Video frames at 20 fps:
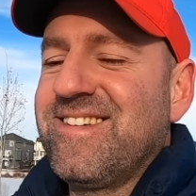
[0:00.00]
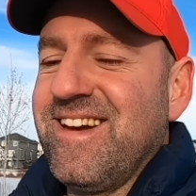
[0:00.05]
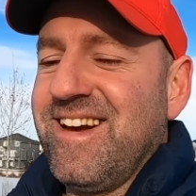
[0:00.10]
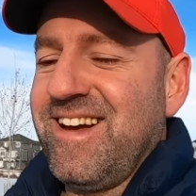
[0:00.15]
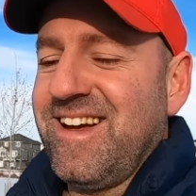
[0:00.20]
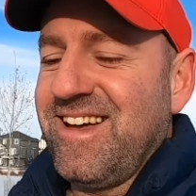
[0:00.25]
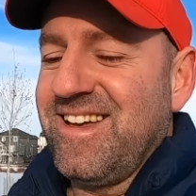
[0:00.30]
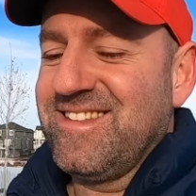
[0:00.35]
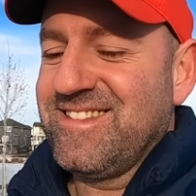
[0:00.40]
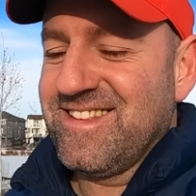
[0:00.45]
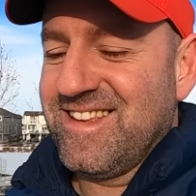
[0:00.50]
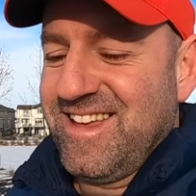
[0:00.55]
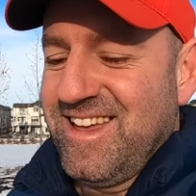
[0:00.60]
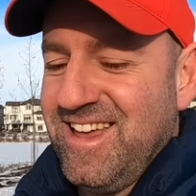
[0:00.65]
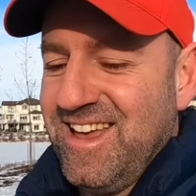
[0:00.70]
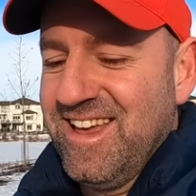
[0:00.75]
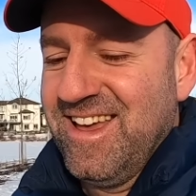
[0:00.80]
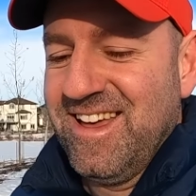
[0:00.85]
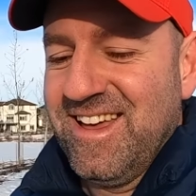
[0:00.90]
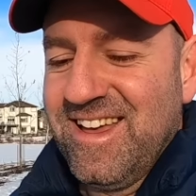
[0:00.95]
Guys,
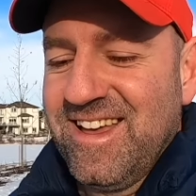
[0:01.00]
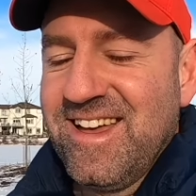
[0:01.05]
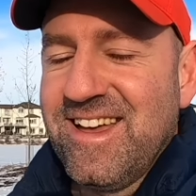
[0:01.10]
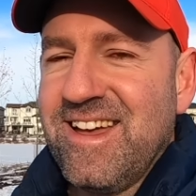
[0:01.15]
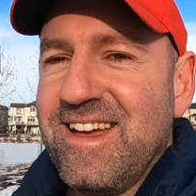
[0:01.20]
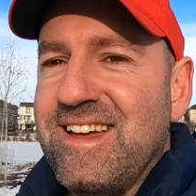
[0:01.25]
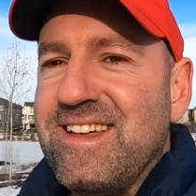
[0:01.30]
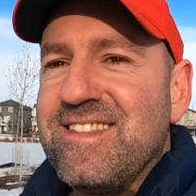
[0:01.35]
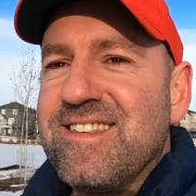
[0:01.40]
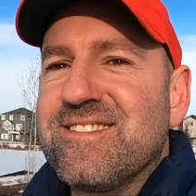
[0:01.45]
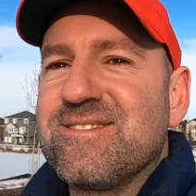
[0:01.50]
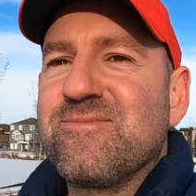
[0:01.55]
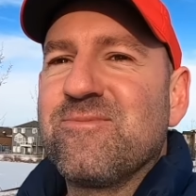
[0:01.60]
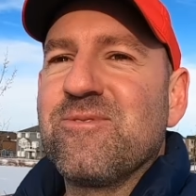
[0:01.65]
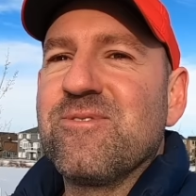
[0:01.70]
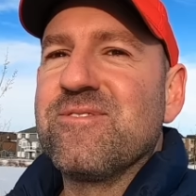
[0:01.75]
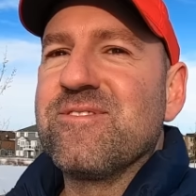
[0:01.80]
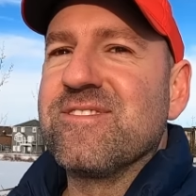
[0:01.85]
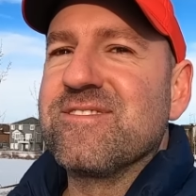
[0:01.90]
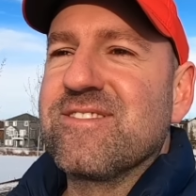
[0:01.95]
uh, this
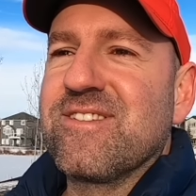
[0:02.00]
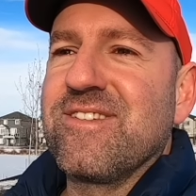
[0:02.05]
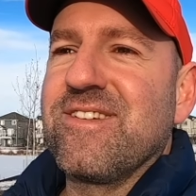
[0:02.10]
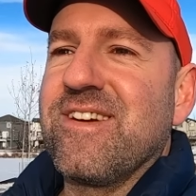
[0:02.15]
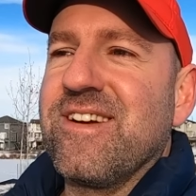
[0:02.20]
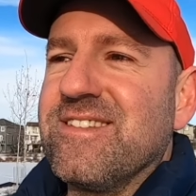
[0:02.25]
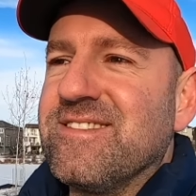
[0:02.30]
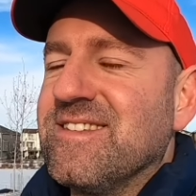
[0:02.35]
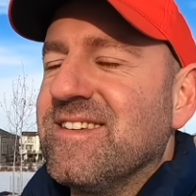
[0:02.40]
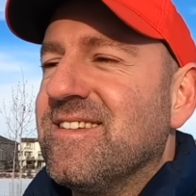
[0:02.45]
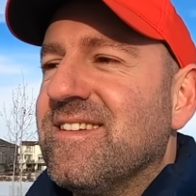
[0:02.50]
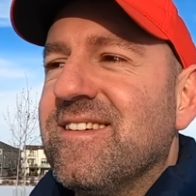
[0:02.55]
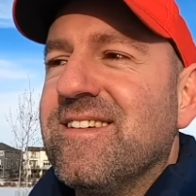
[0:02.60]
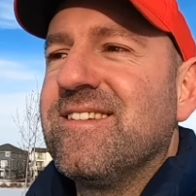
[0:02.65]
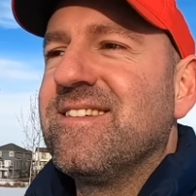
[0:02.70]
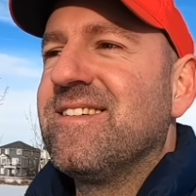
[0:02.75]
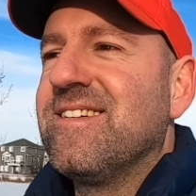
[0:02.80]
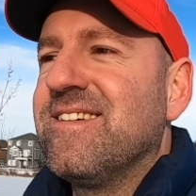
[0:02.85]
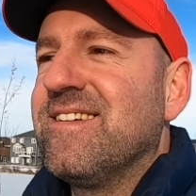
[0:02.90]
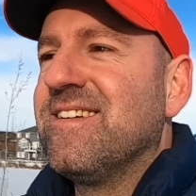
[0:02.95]
world is crazy.
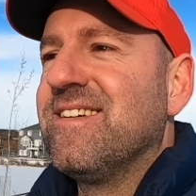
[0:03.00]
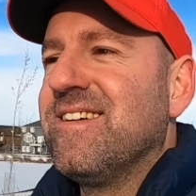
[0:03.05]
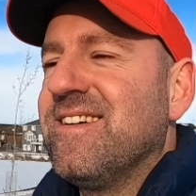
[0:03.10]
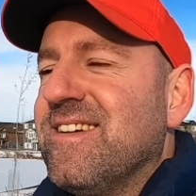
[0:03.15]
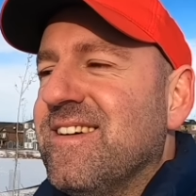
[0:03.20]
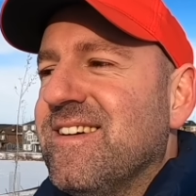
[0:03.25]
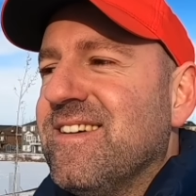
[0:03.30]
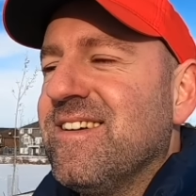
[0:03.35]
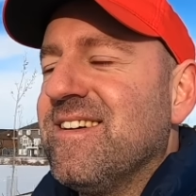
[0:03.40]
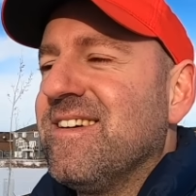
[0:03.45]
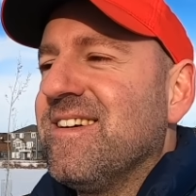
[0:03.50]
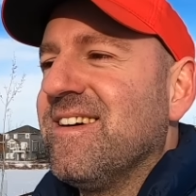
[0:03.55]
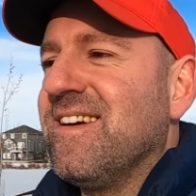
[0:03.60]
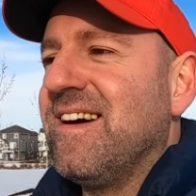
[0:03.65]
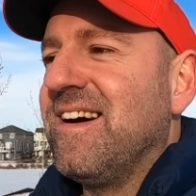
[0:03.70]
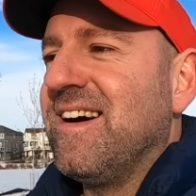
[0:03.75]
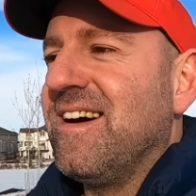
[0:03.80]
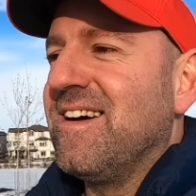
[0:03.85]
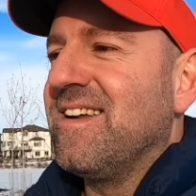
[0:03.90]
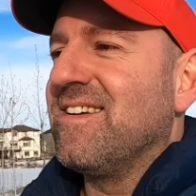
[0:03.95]

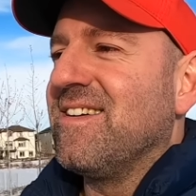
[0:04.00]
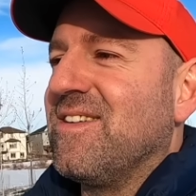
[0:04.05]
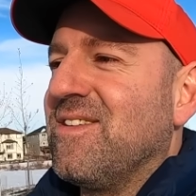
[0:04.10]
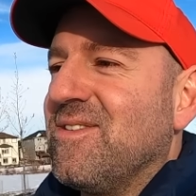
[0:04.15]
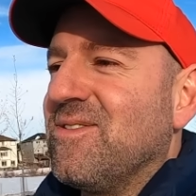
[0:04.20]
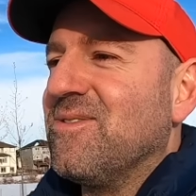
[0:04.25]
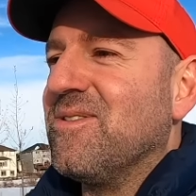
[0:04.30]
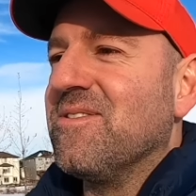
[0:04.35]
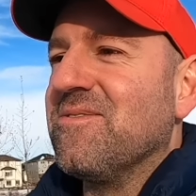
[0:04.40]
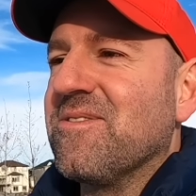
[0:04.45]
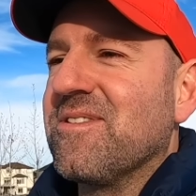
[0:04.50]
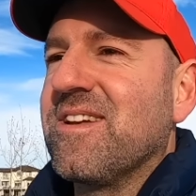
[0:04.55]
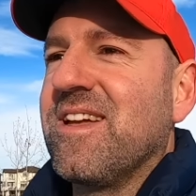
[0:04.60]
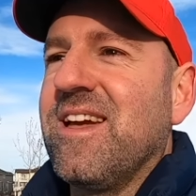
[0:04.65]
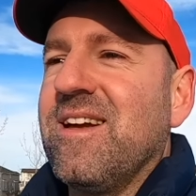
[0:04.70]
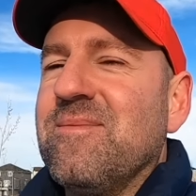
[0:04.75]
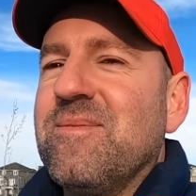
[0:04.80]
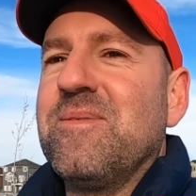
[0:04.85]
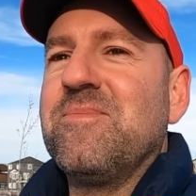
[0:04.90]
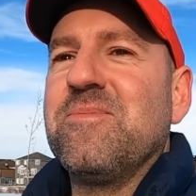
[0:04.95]
I don't know whoever
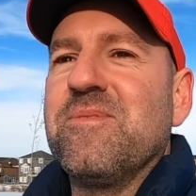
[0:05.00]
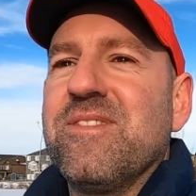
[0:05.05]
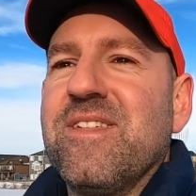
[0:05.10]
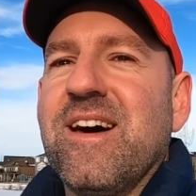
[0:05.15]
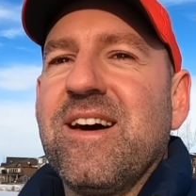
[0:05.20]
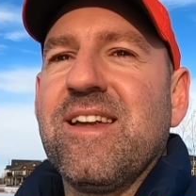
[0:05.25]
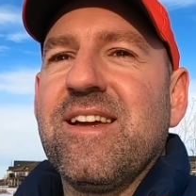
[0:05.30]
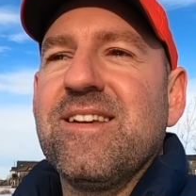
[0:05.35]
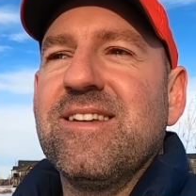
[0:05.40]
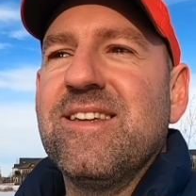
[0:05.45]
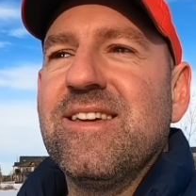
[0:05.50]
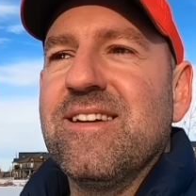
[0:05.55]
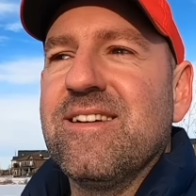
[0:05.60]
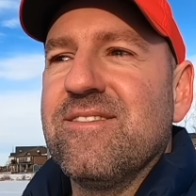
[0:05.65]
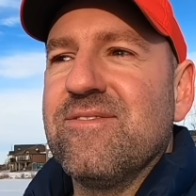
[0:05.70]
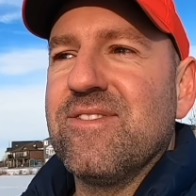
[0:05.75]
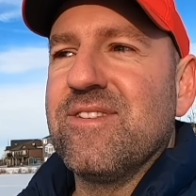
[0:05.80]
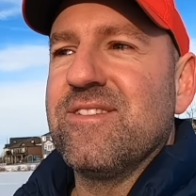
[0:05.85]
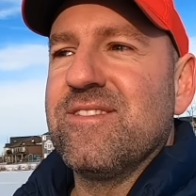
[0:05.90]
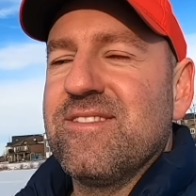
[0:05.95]
came up with that idea
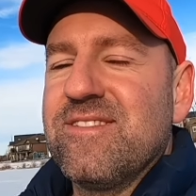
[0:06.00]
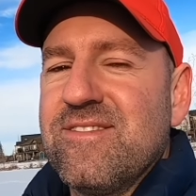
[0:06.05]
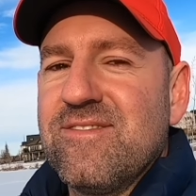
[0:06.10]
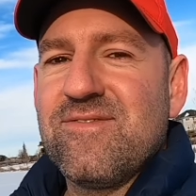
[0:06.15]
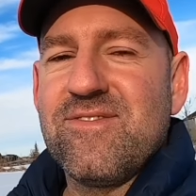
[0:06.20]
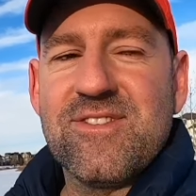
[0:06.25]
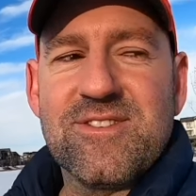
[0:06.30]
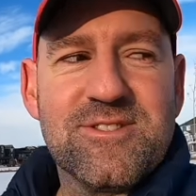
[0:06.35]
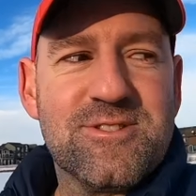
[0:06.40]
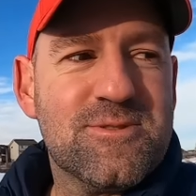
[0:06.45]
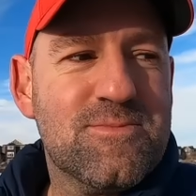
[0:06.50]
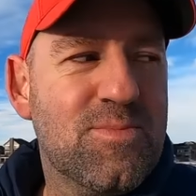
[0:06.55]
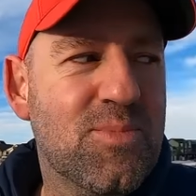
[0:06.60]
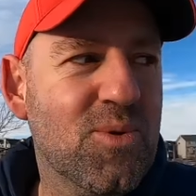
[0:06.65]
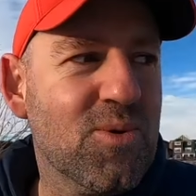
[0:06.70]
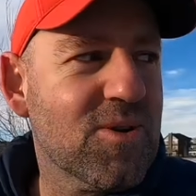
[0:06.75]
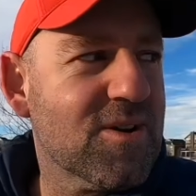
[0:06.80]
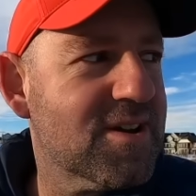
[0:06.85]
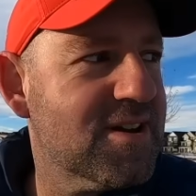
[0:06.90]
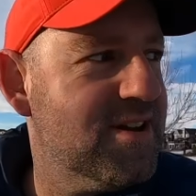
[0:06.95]
of a, a
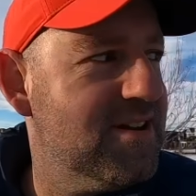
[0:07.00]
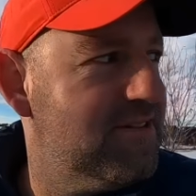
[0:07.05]
spork.